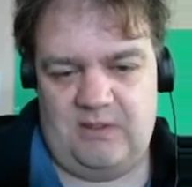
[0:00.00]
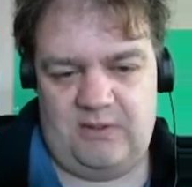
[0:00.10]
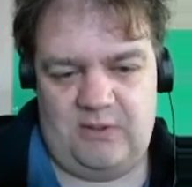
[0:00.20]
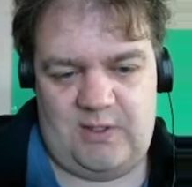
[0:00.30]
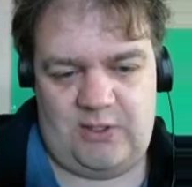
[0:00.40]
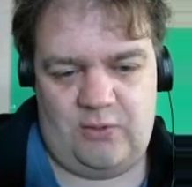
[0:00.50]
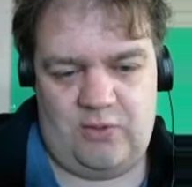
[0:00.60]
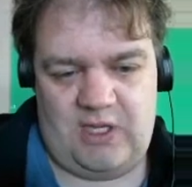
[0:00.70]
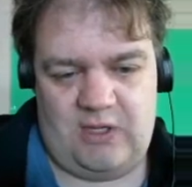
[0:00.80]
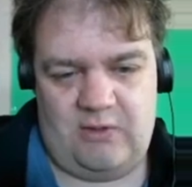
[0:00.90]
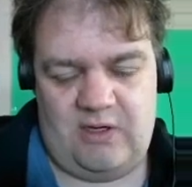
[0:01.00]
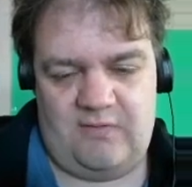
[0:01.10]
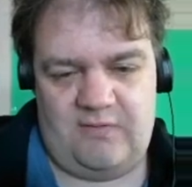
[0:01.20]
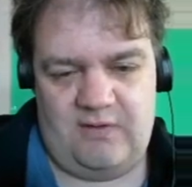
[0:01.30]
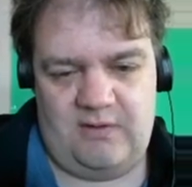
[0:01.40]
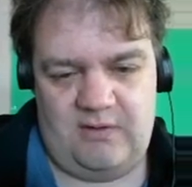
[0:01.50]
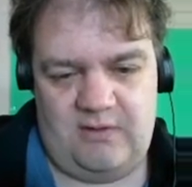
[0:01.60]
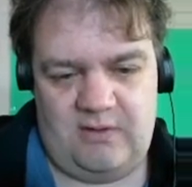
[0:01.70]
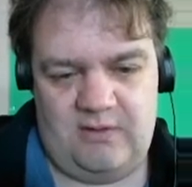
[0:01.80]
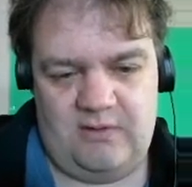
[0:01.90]
Too much talking, not enough
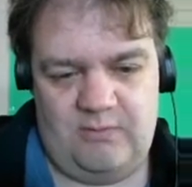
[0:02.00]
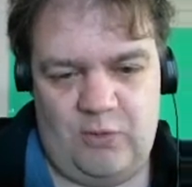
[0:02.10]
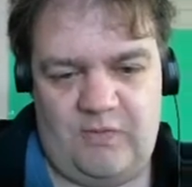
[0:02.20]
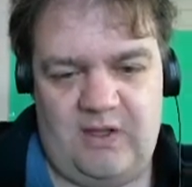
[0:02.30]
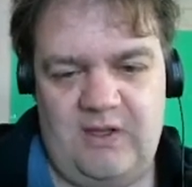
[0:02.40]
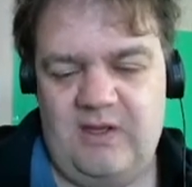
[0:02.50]
moving.